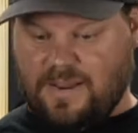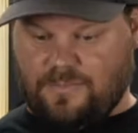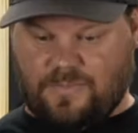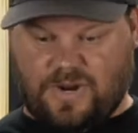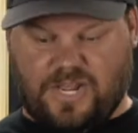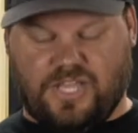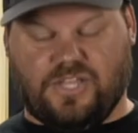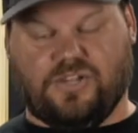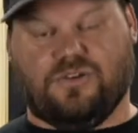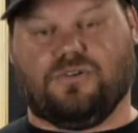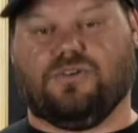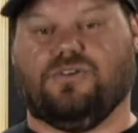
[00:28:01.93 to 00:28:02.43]

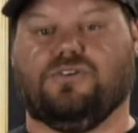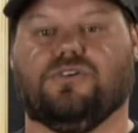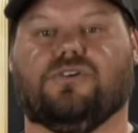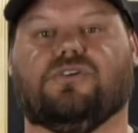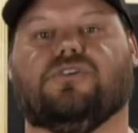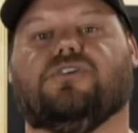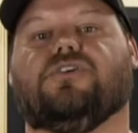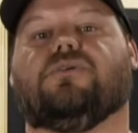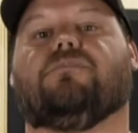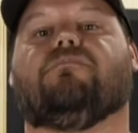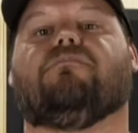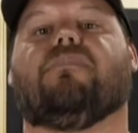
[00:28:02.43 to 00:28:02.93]
right,
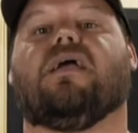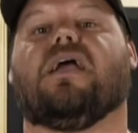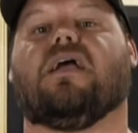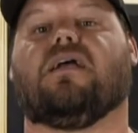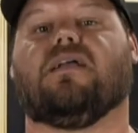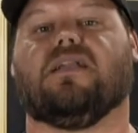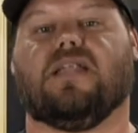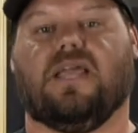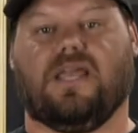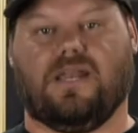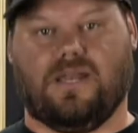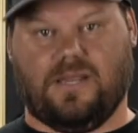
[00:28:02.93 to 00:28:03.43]
you're
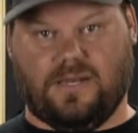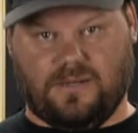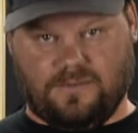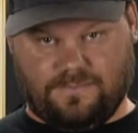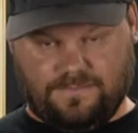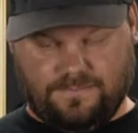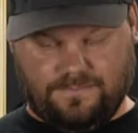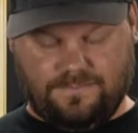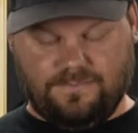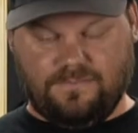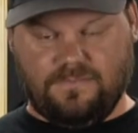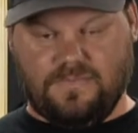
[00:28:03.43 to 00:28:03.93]
marinating
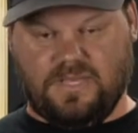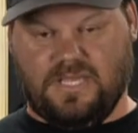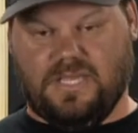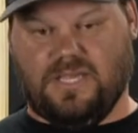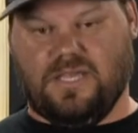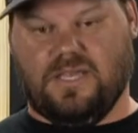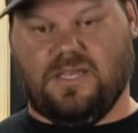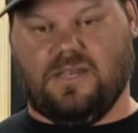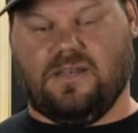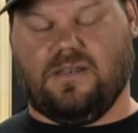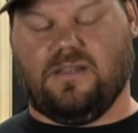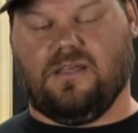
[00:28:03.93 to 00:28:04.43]

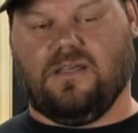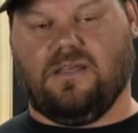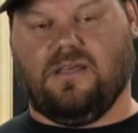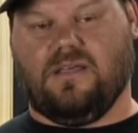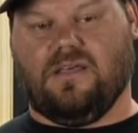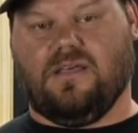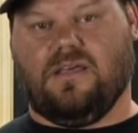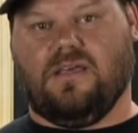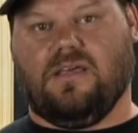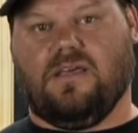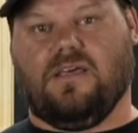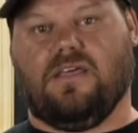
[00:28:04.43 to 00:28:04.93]
in
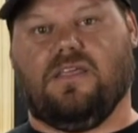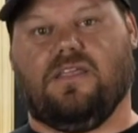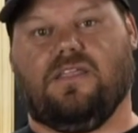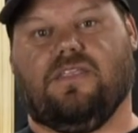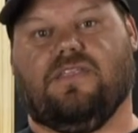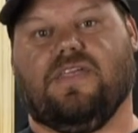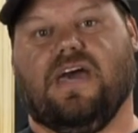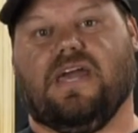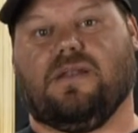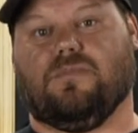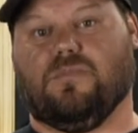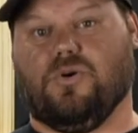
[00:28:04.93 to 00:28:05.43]

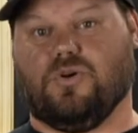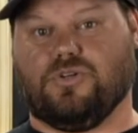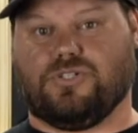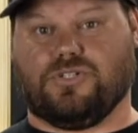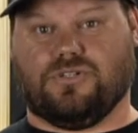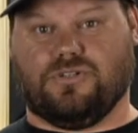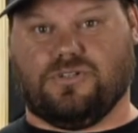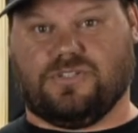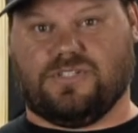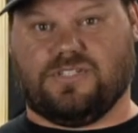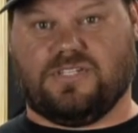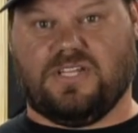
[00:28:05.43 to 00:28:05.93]
that
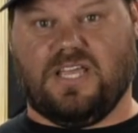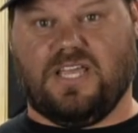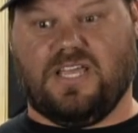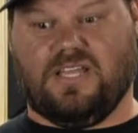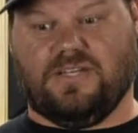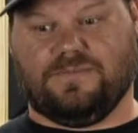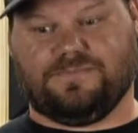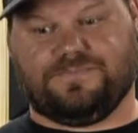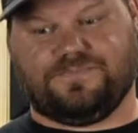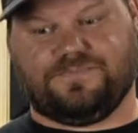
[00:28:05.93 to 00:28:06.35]
emotional state.